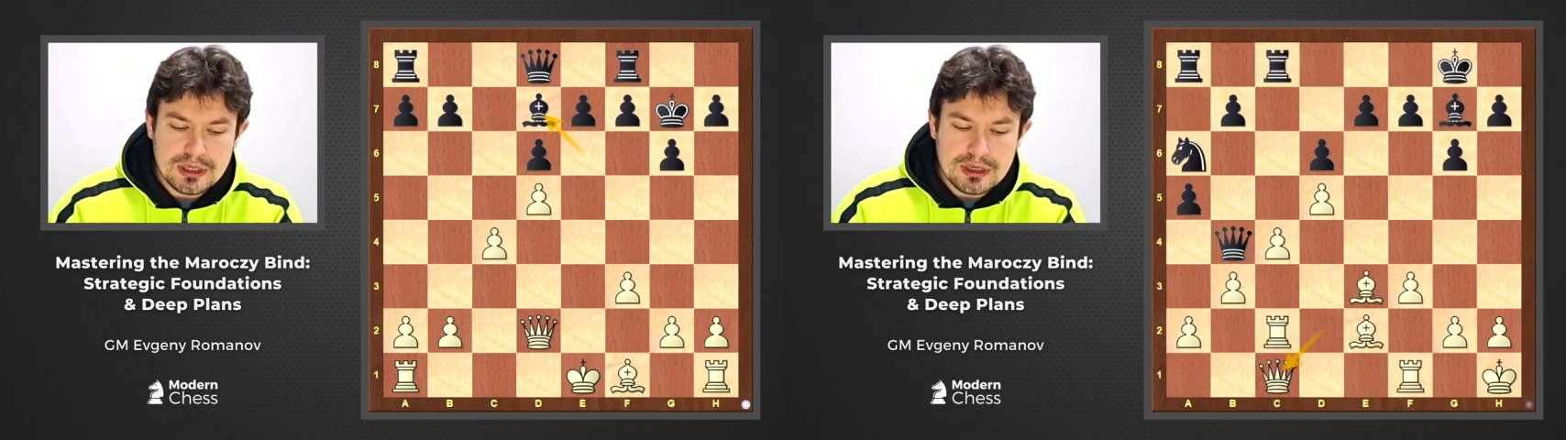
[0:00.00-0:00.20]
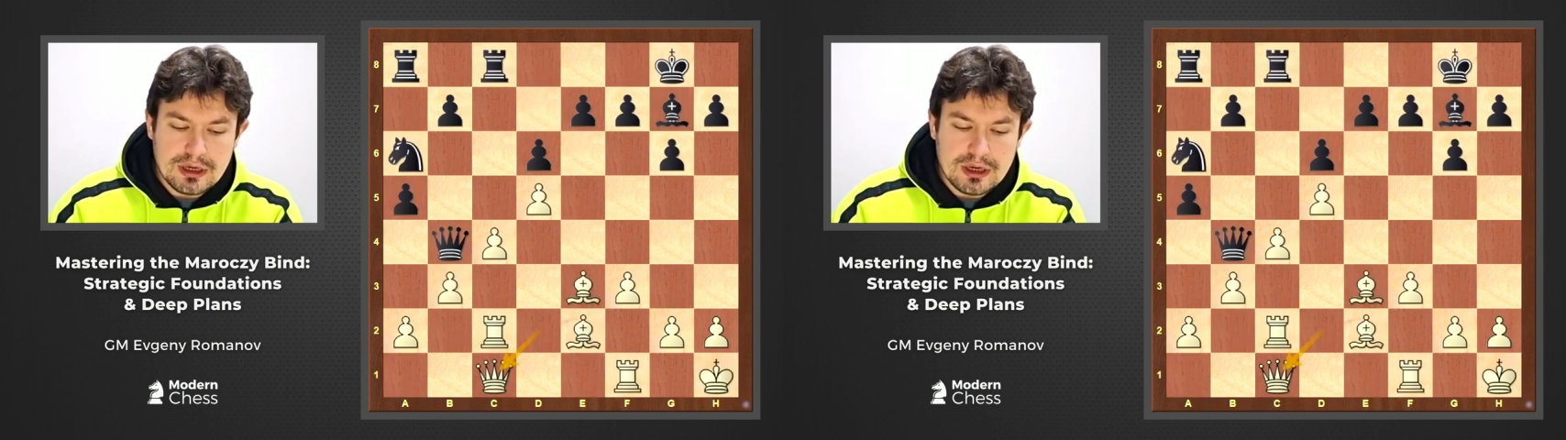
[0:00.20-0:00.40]

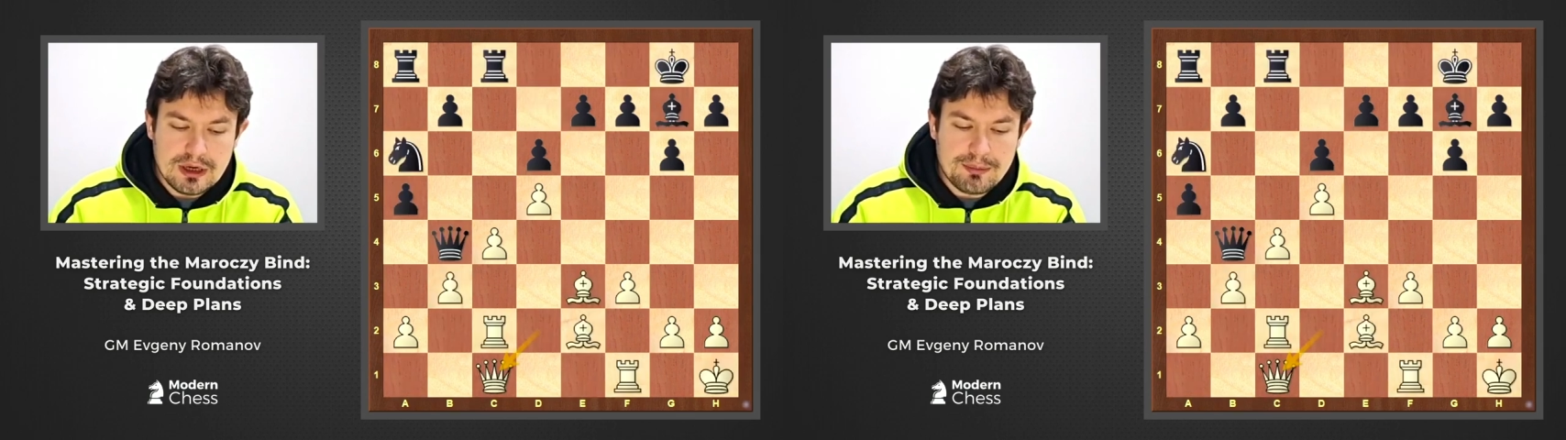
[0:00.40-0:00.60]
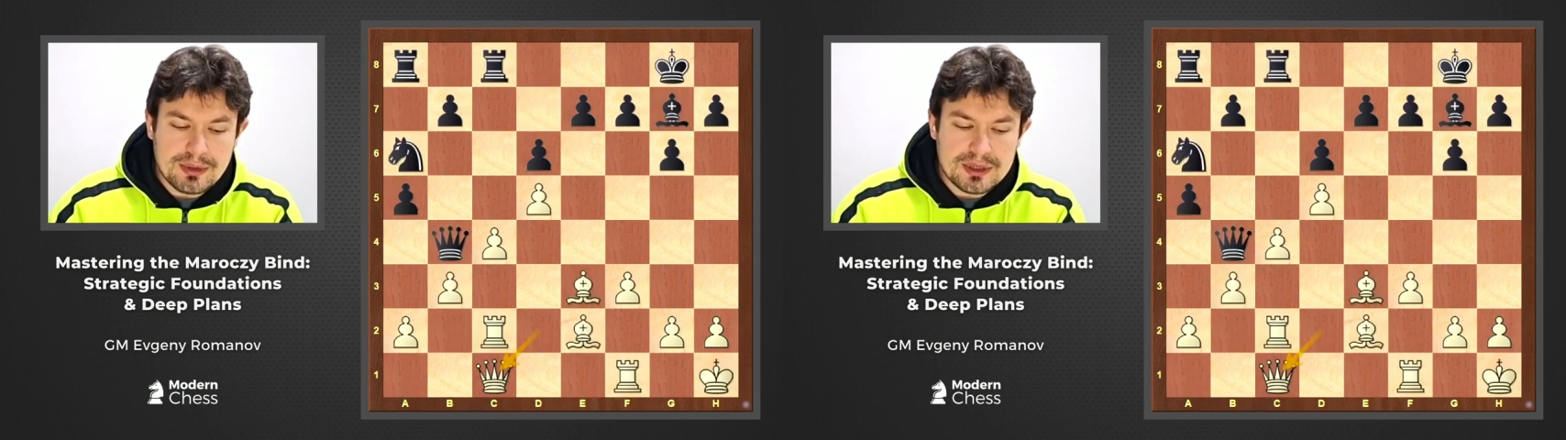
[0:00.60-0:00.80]

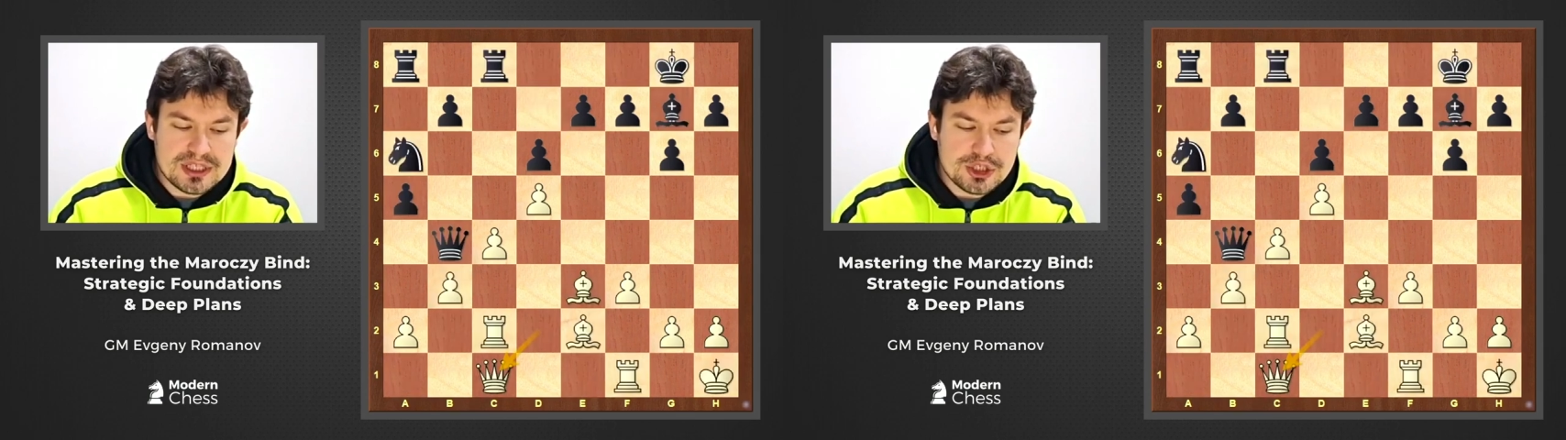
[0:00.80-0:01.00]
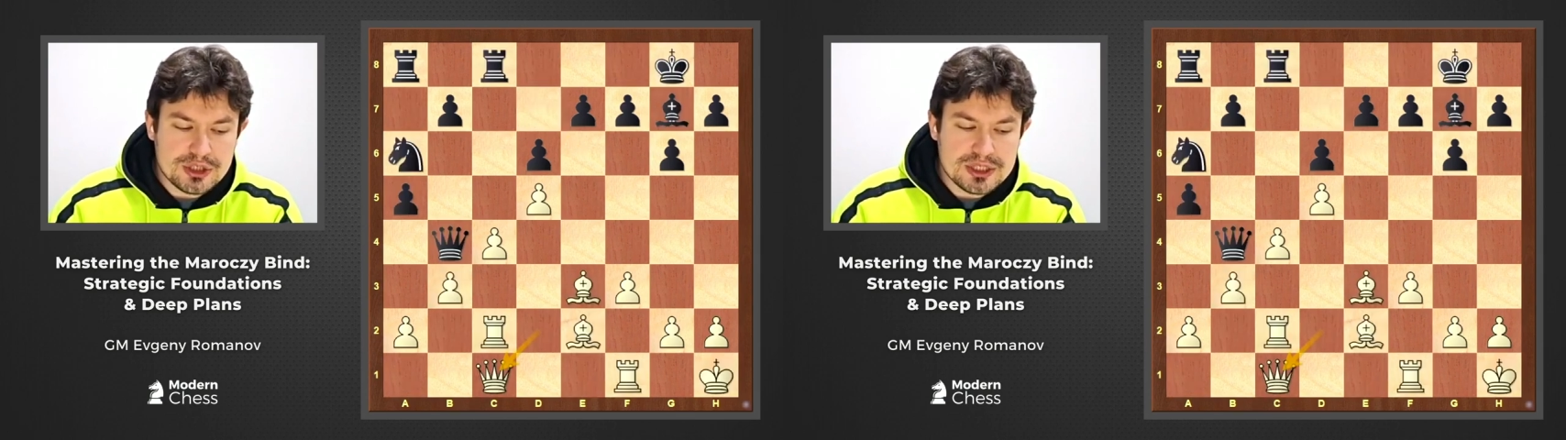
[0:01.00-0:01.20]

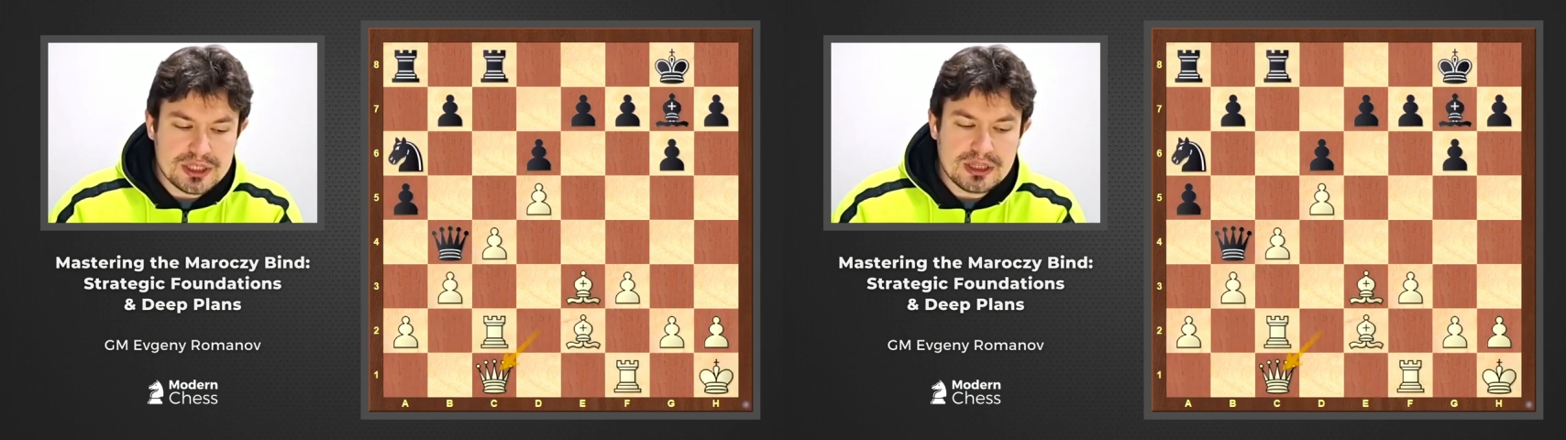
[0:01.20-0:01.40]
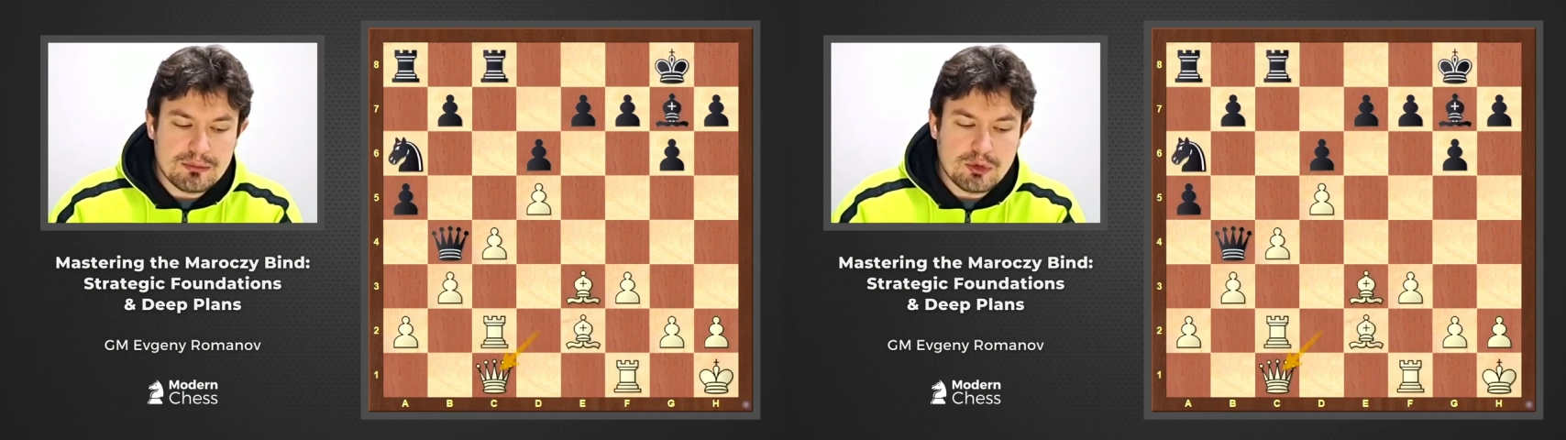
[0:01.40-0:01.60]
positions
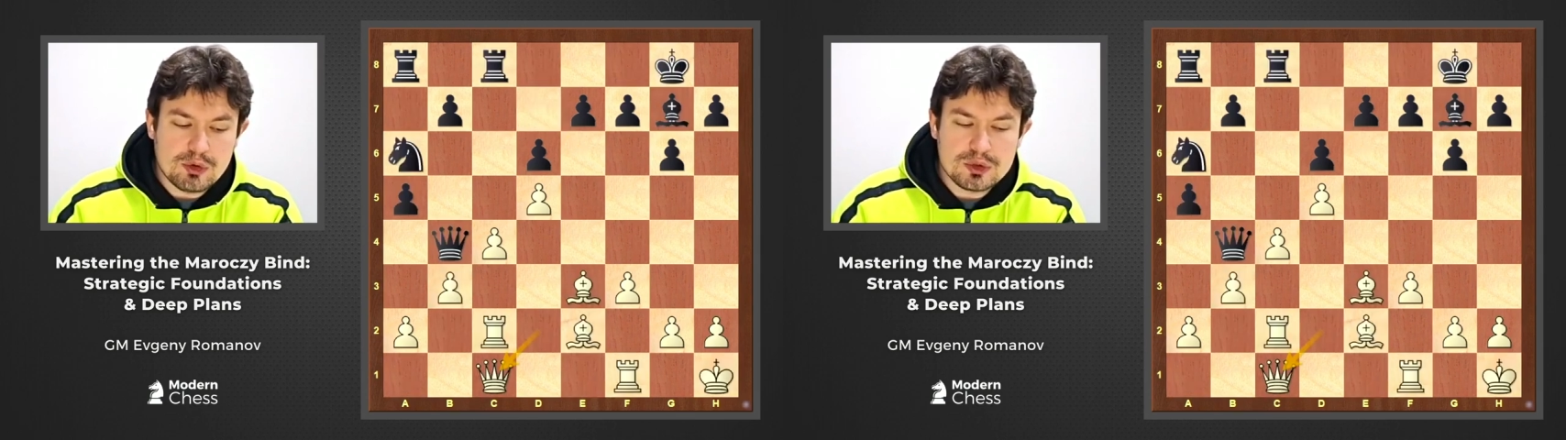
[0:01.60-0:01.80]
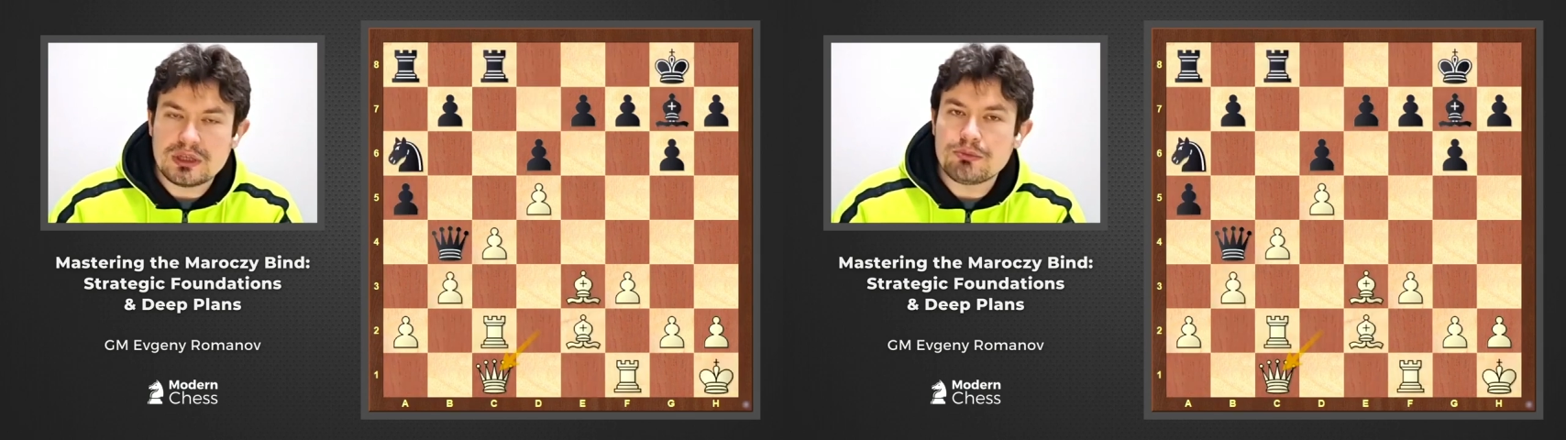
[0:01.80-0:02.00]
and the most